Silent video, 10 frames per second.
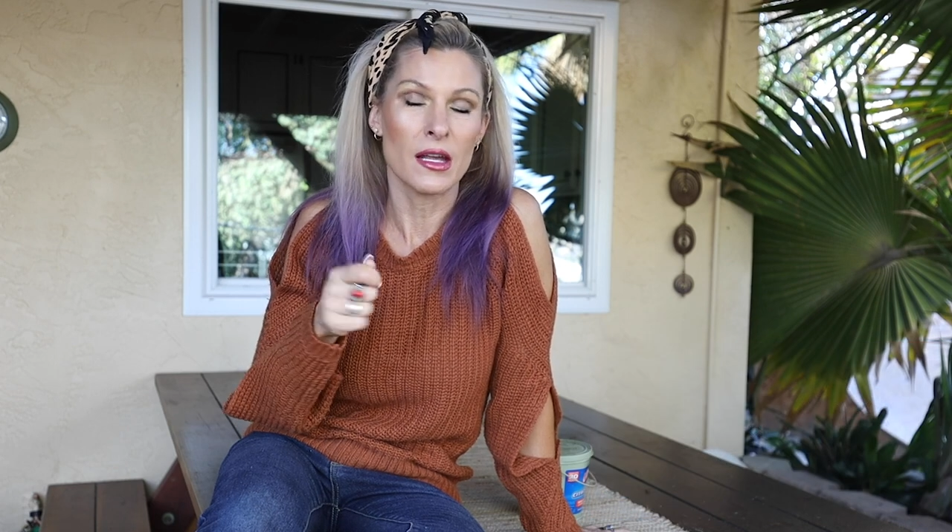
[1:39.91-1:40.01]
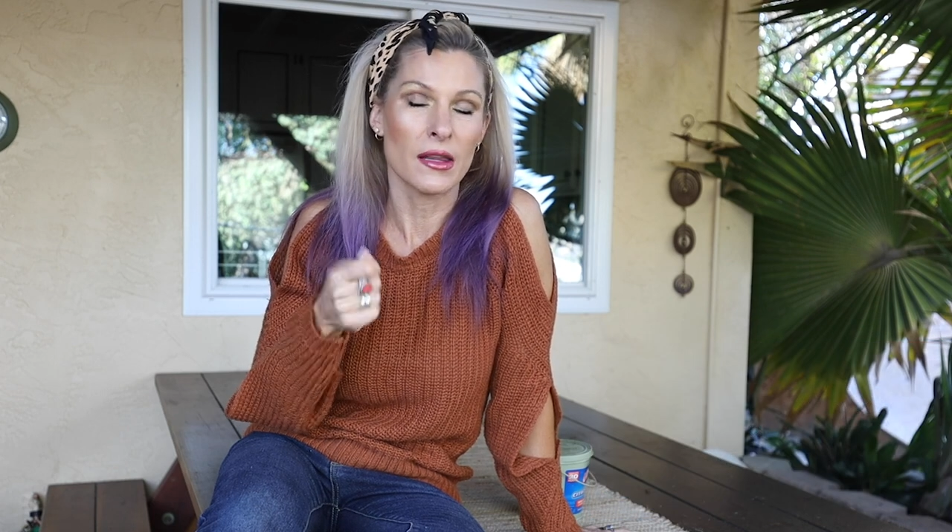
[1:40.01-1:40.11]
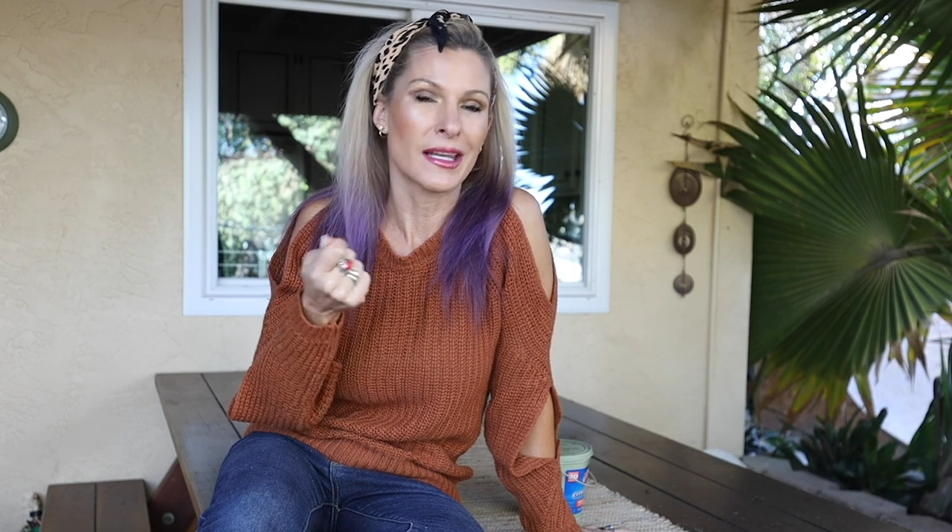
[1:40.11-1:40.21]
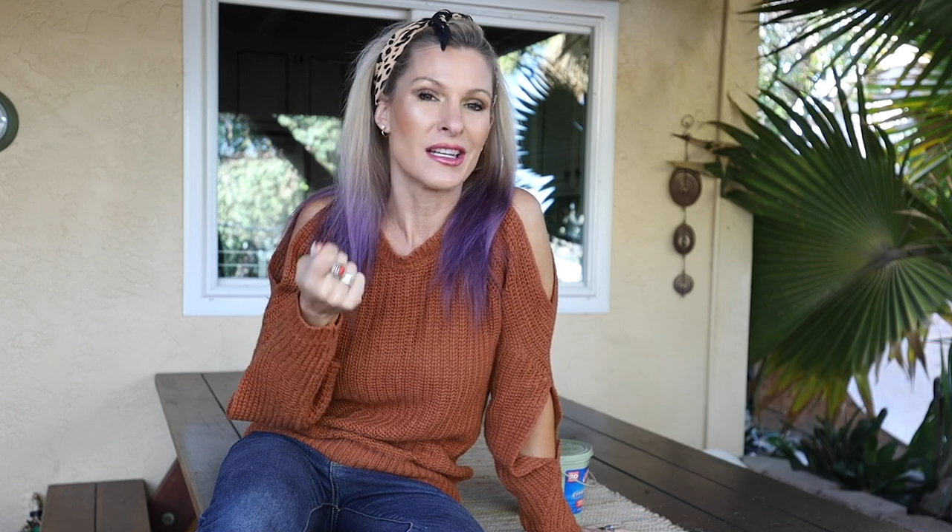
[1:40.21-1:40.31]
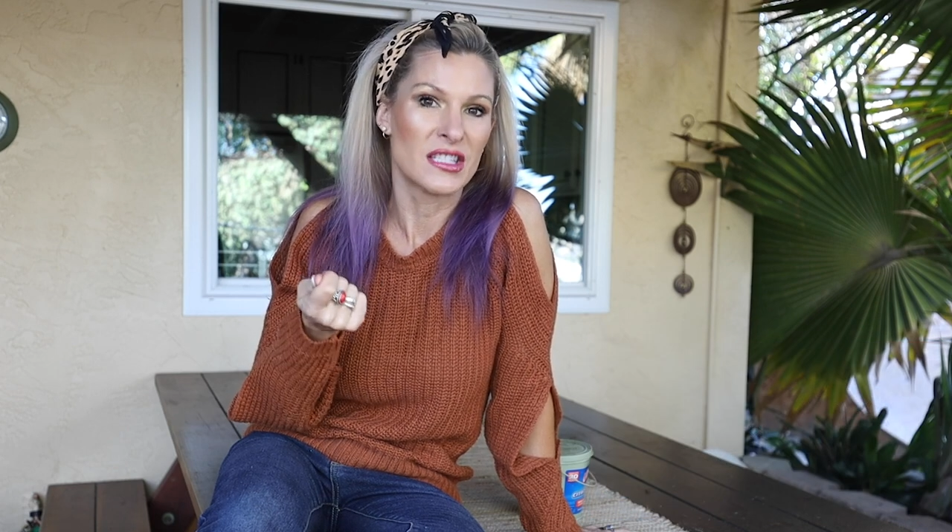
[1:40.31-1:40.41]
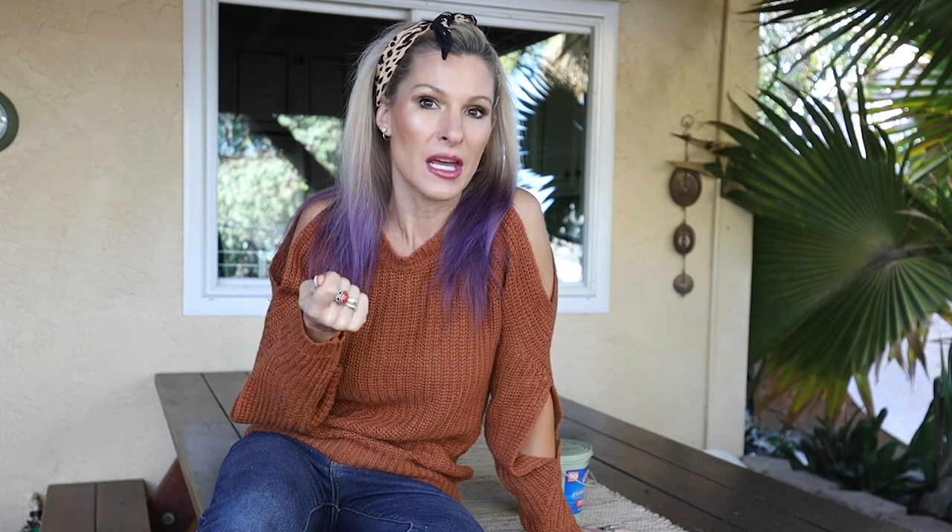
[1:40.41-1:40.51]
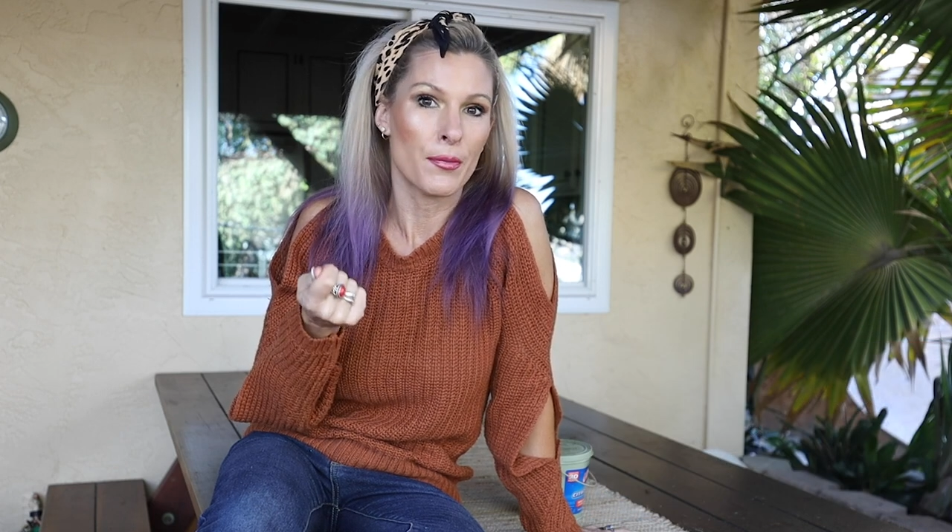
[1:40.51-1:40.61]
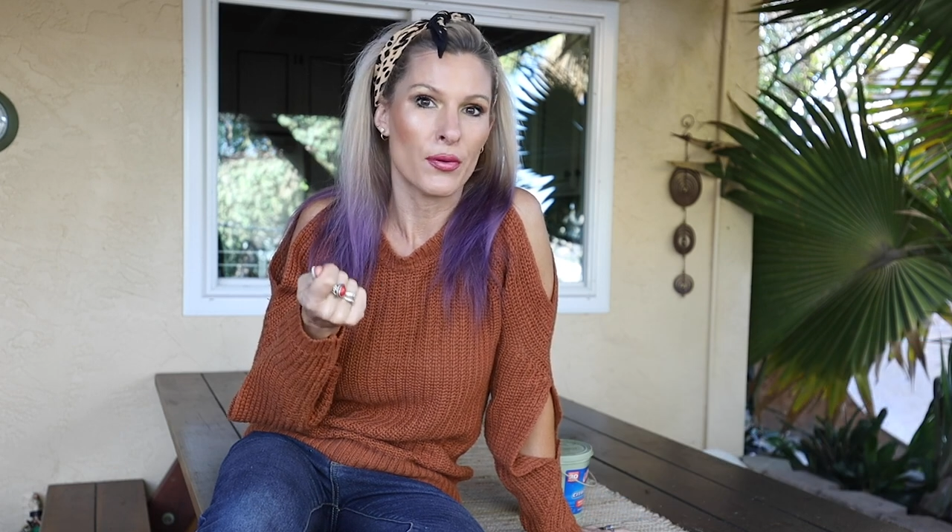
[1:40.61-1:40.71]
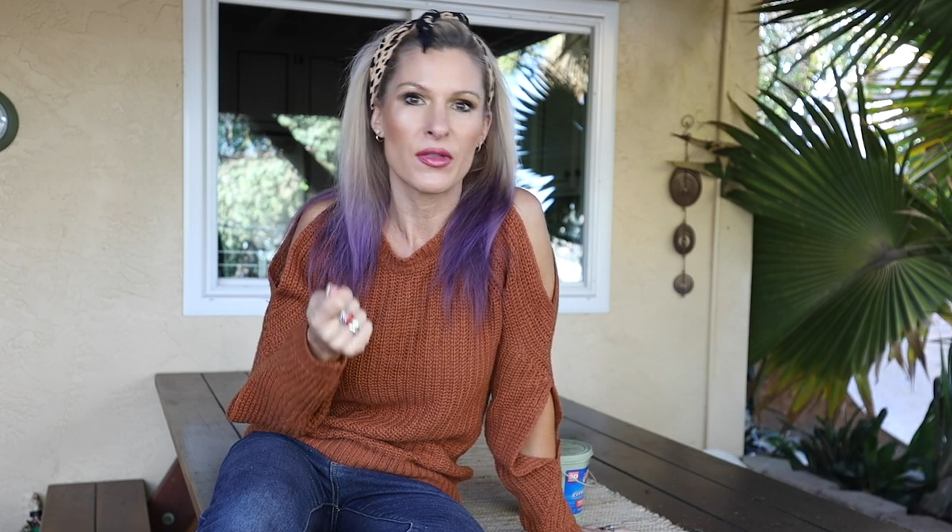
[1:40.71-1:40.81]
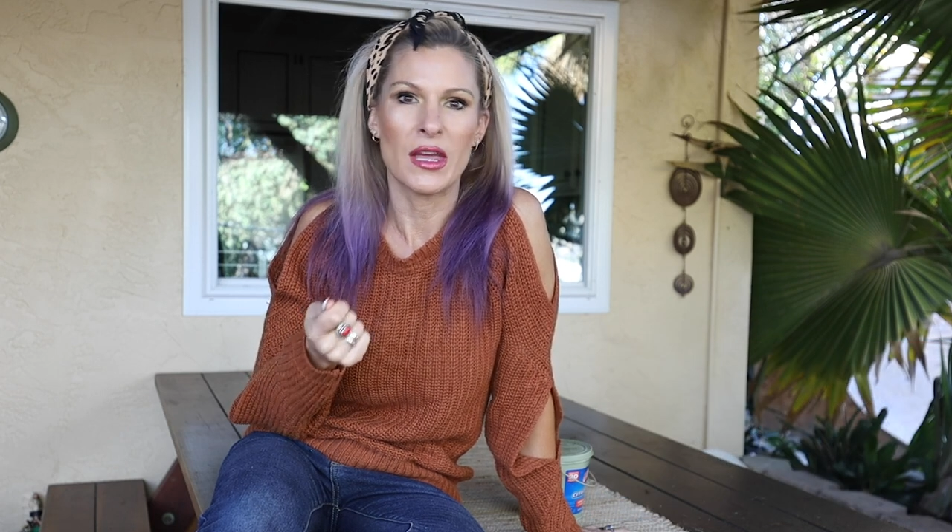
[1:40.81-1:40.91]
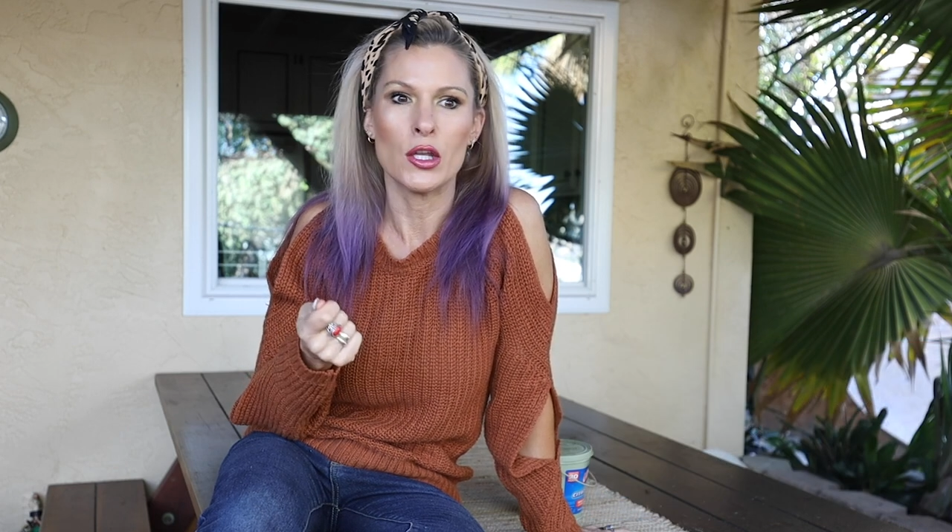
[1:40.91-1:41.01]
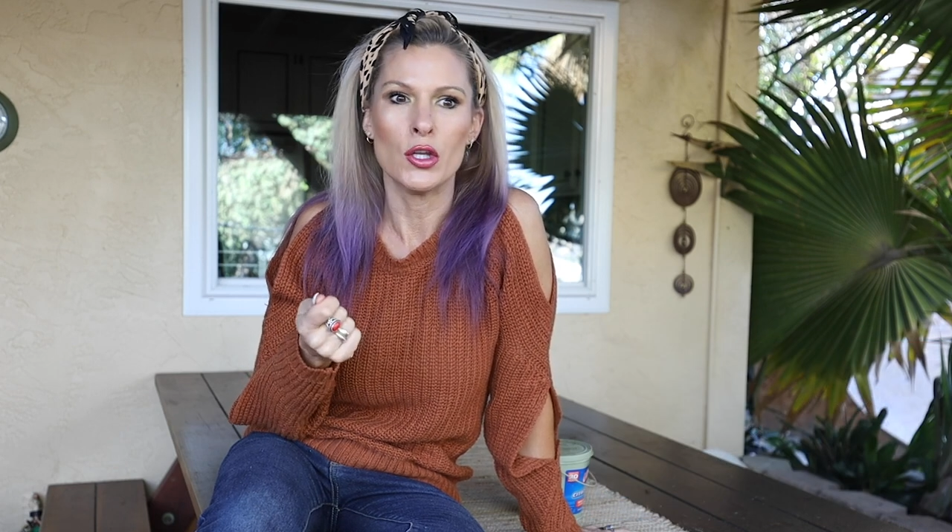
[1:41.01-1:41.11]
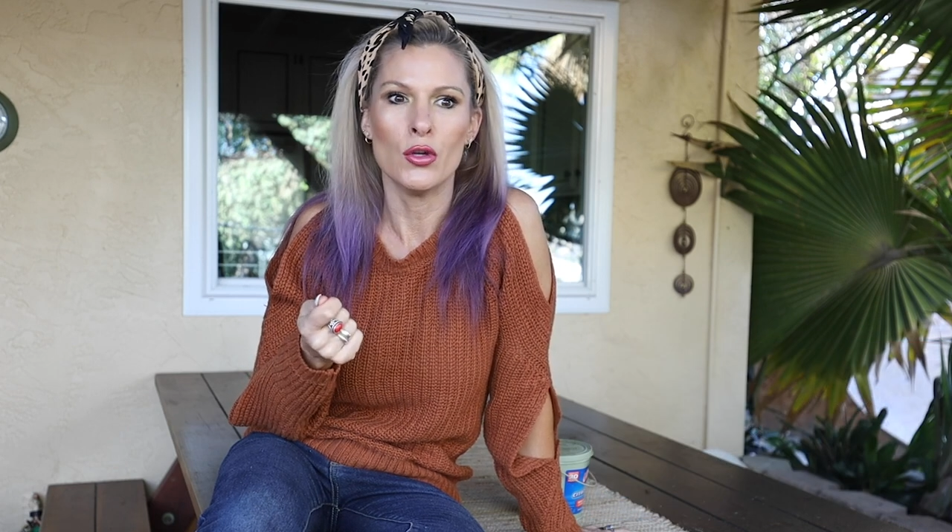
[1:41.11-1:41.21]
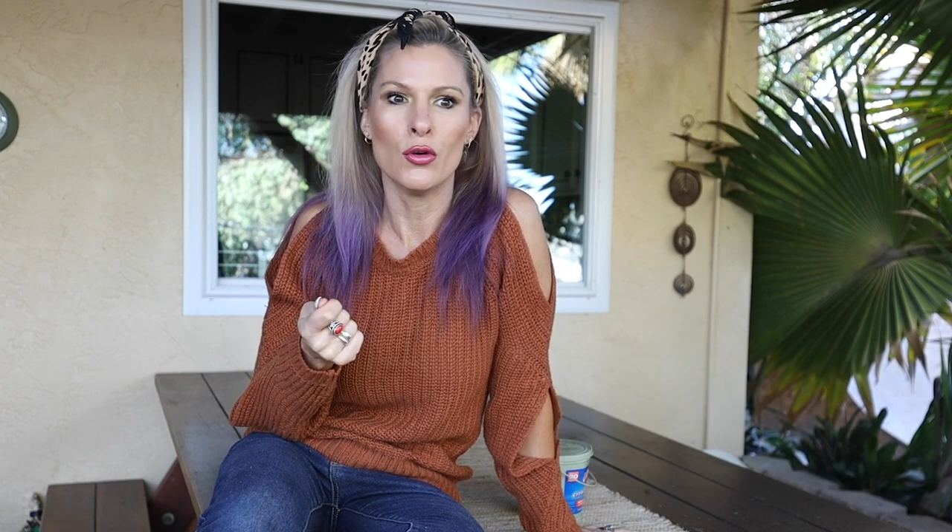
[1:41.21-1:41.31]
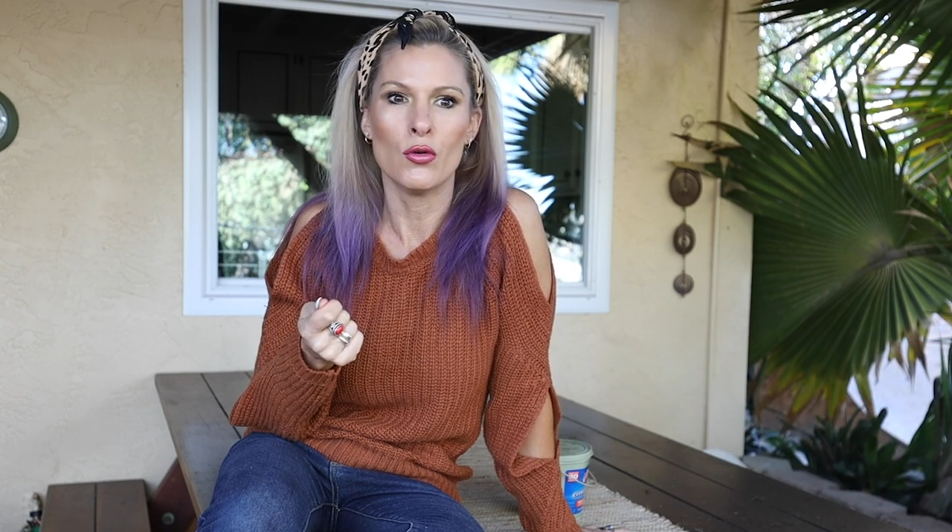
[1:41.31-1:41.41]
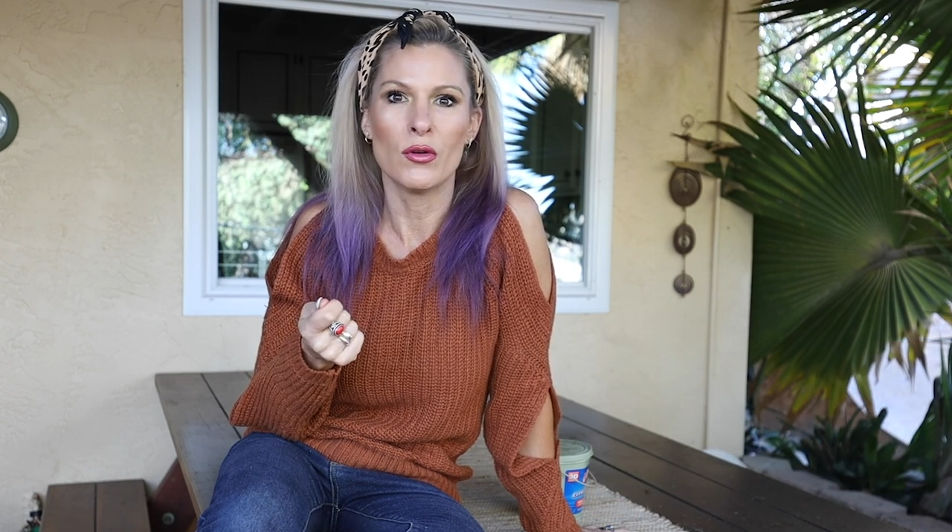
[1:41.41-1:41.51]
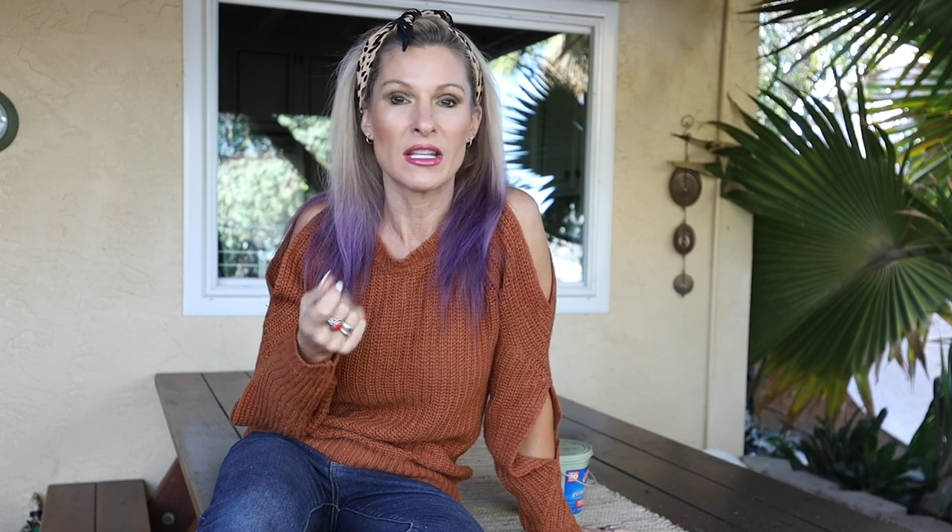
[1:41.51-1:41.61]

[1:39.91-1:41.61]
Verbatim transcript: like a dip that you,